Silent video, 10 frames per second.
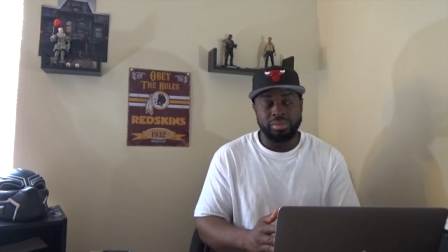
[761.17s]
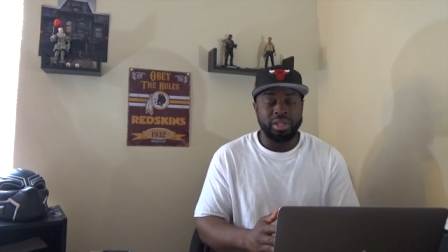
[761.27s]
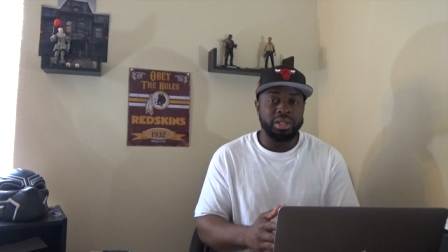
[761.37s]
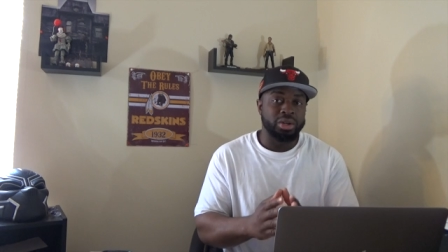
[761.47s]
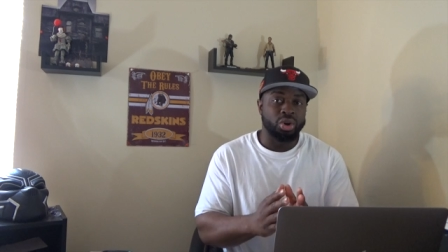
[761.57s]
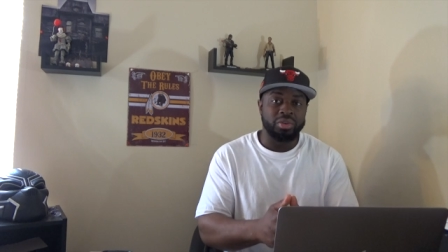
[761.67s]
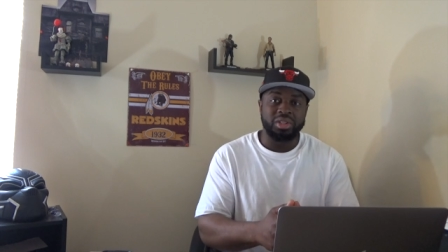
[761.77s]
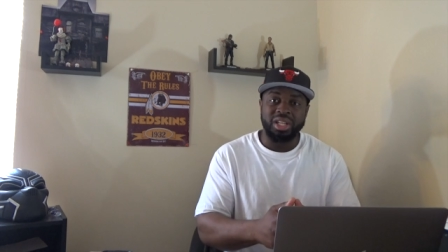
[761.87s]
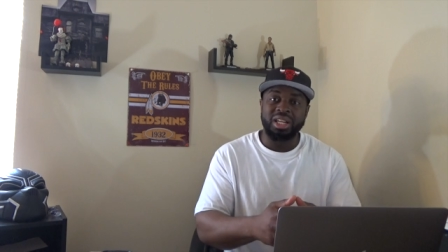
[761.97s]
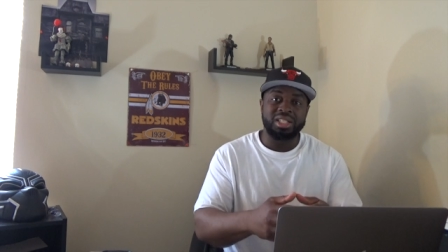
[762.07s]
and then all
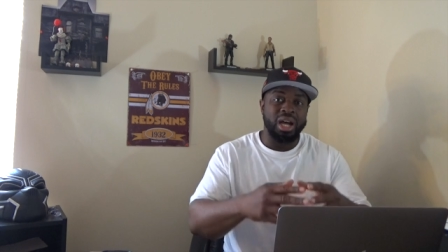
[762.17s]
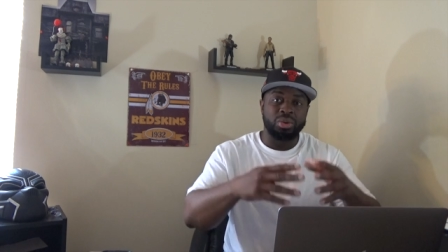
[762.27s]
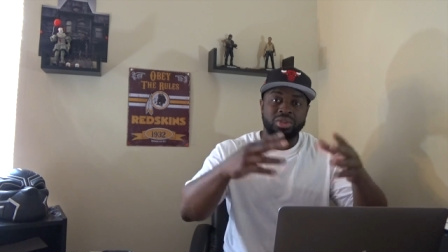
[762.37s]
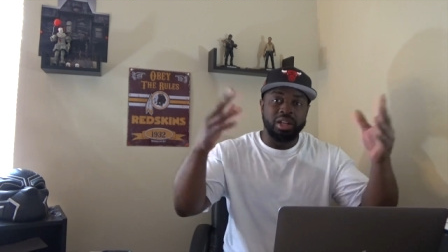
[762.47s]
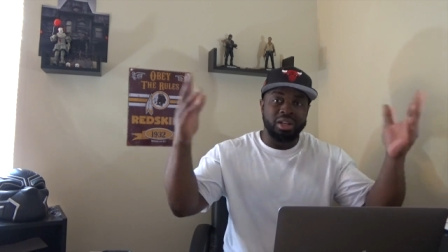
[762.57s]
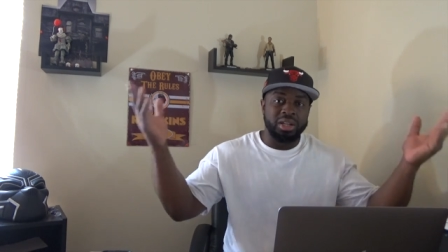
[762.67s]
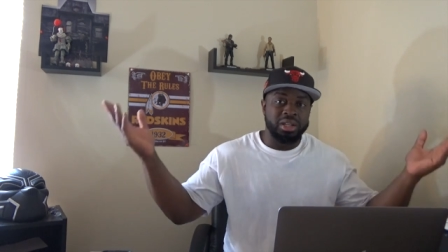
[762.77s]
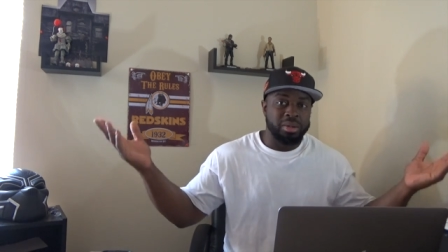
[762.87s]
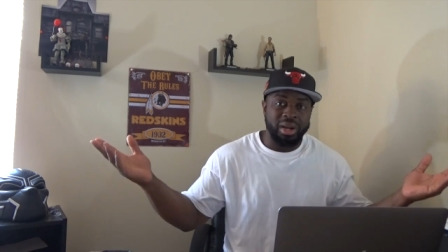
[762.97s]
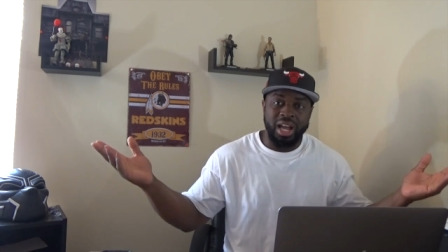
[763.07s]
your data is out there
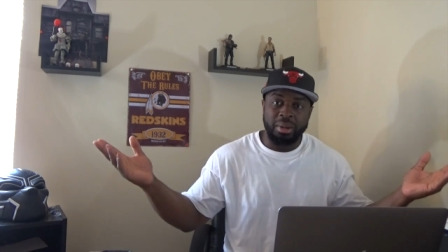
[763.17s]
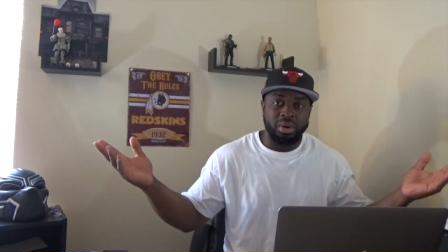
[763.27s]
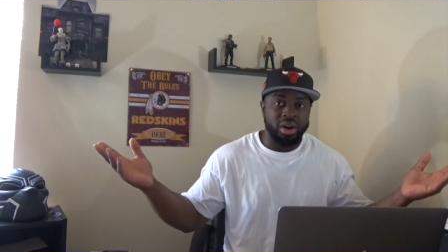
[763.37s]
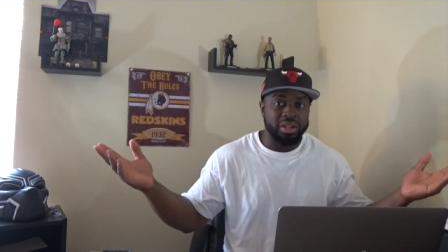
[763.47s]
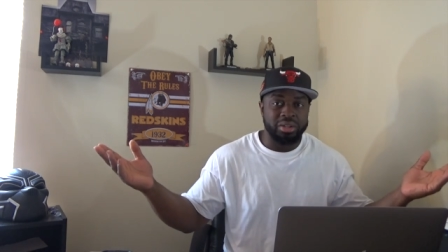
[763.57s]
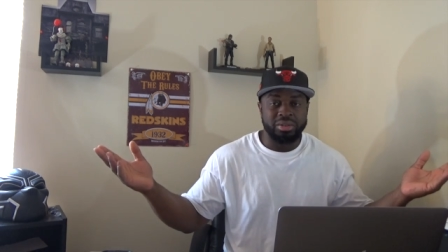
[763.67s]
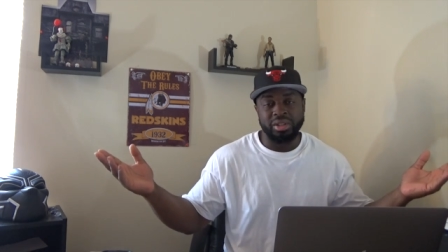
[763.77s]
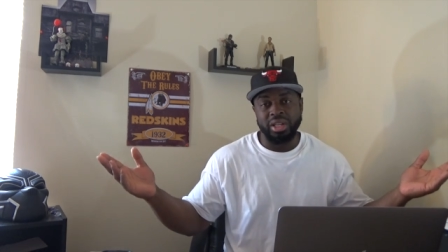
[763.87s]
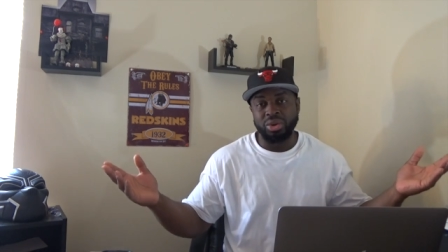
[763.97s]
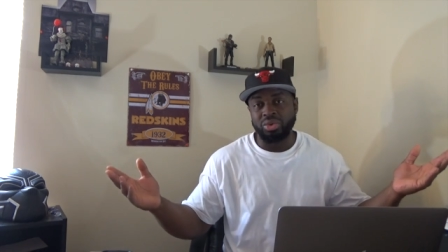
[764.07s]
in the black market
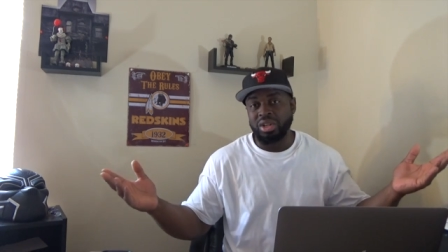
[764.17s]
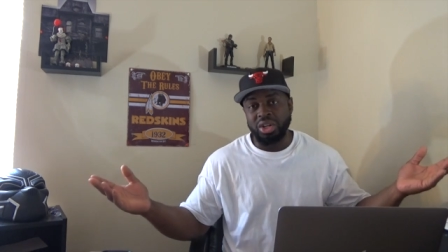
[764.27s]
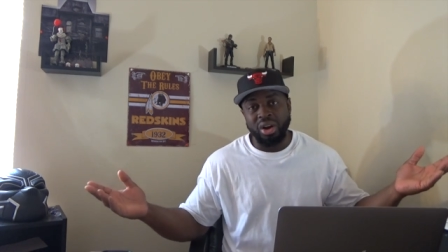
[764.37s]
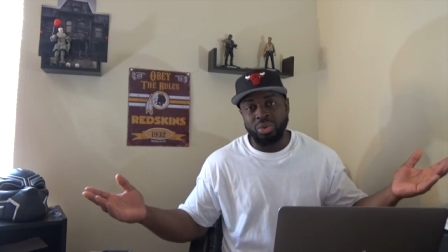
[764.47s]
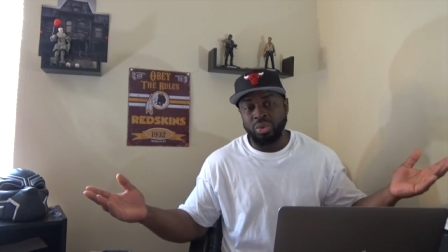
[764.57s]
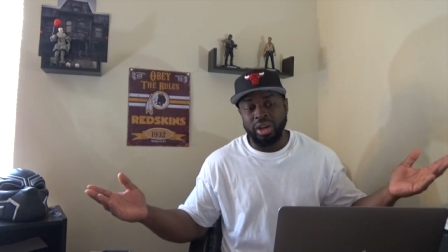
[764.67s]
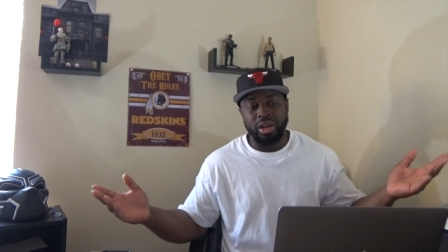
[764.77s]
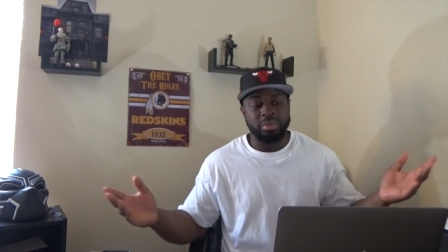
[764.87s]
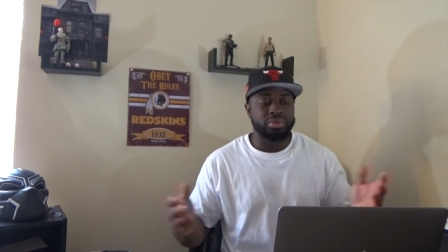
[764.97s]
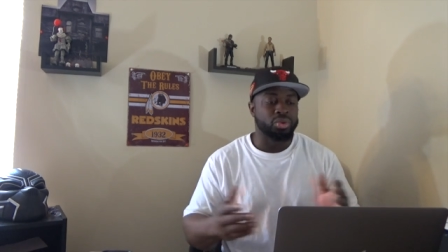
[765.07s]
and on the dark
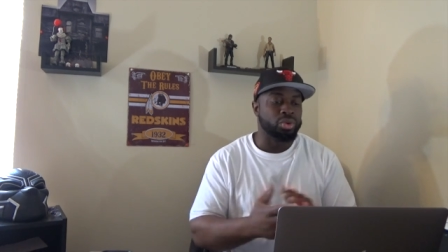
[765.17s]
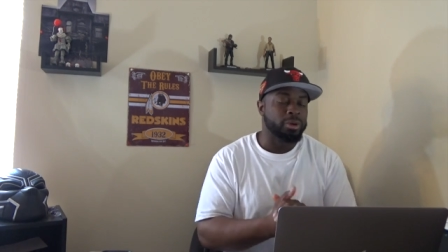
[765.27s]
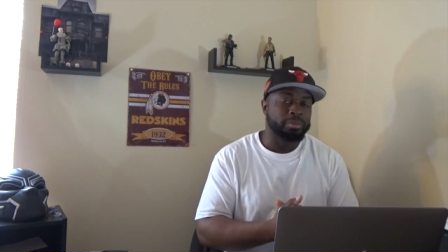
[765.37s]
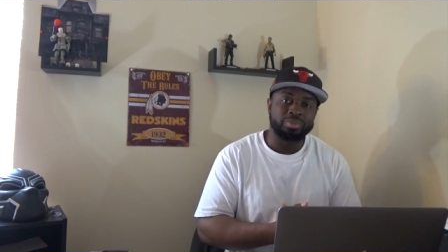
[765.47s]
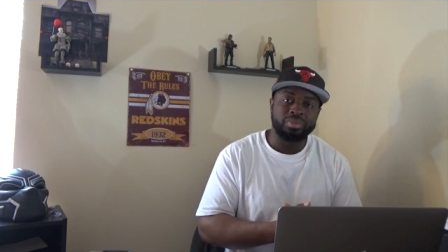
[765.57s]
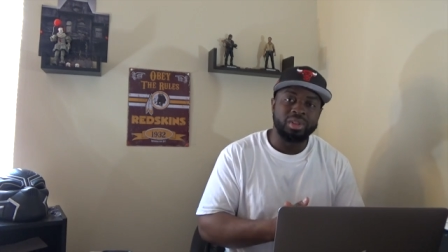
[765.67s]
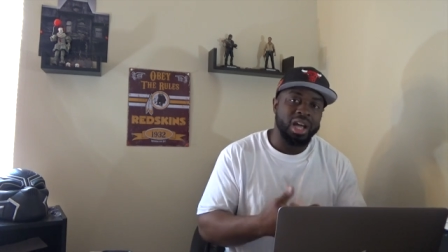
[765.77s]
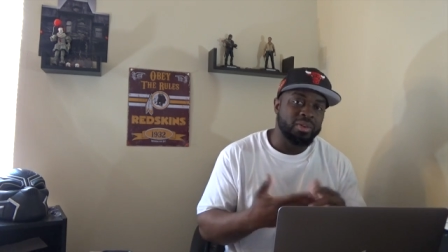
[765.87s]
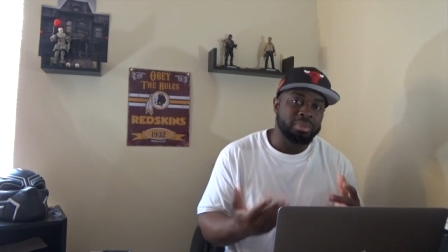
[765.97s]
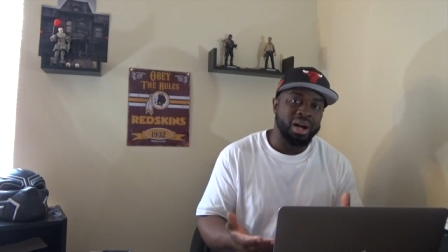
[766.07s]
web for
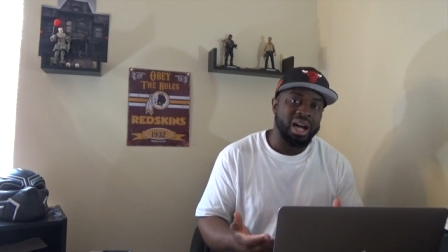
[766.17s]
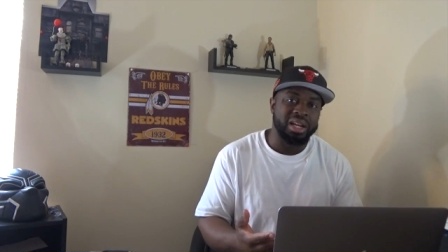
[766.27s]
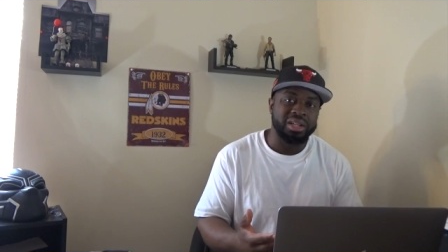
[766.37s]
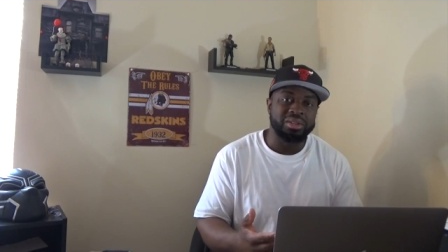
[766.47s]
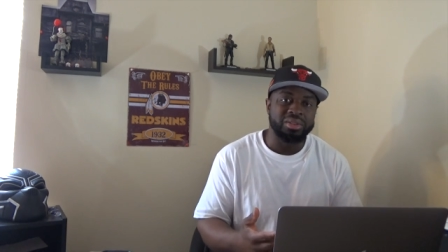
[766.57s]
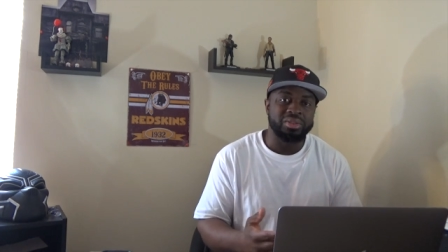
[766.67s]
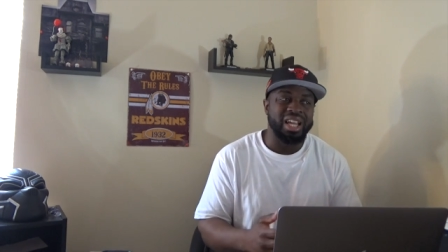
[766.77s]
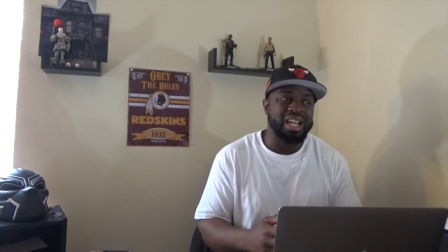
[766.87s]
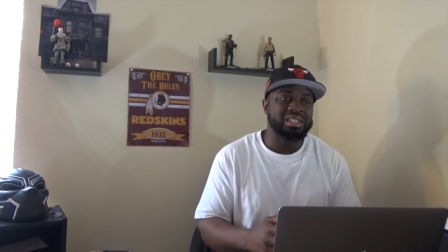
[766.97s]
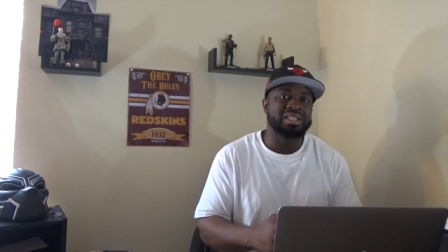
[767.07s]
everybody
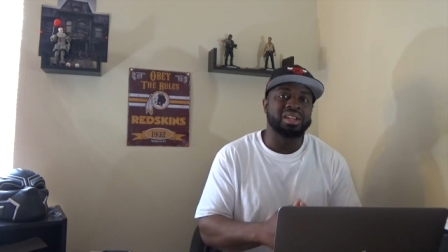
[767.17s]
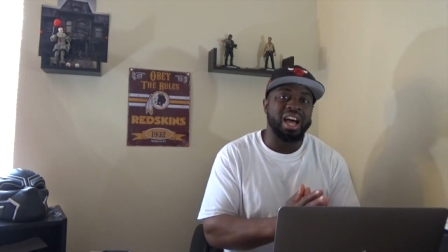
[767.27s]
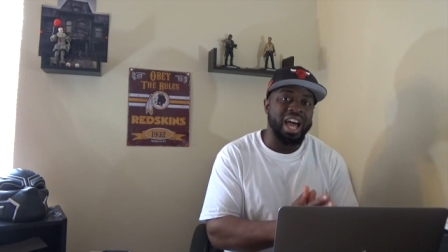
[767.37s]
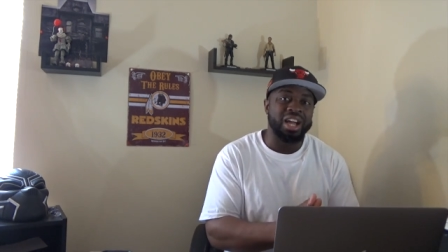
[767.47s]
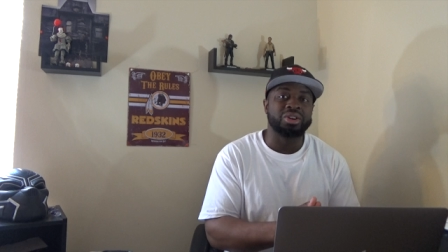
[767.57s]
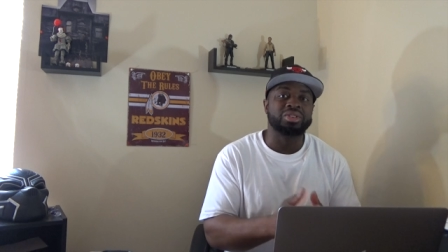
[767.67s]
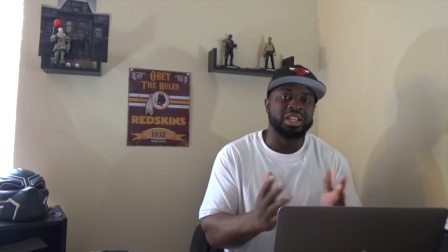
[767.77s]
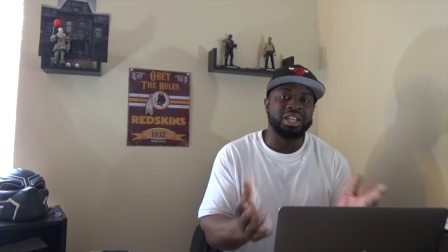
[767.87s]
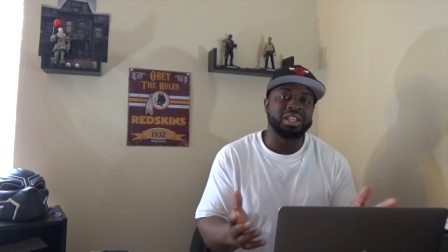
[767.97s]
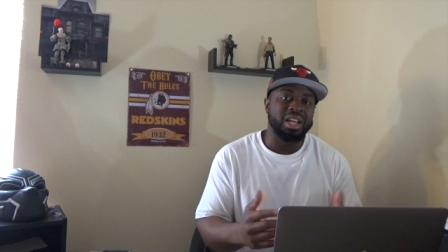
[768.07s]
that's a hacker to
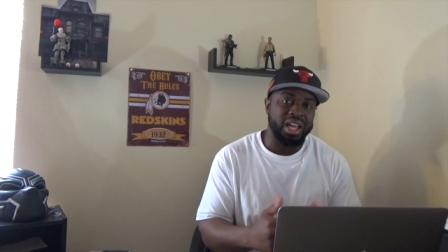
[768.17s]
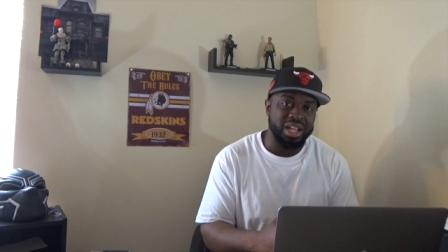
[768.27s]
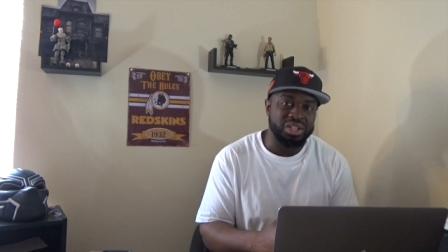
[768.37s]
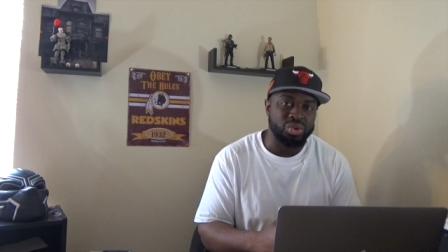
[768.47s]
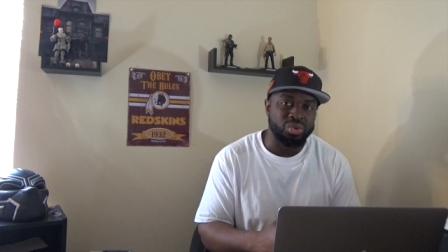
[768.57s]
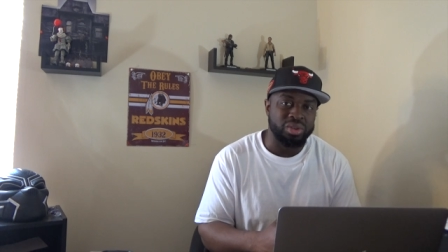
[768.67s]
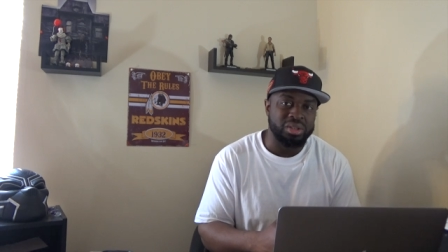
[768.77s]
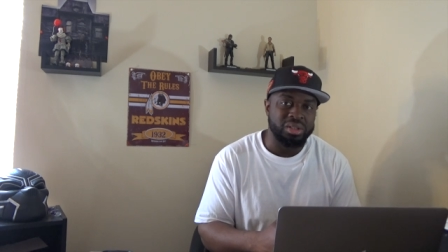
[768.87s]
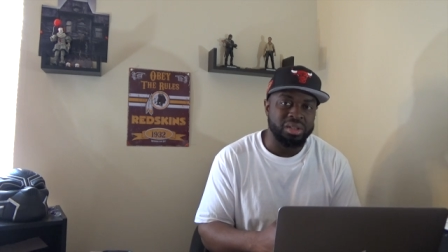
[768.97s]
get their hands on,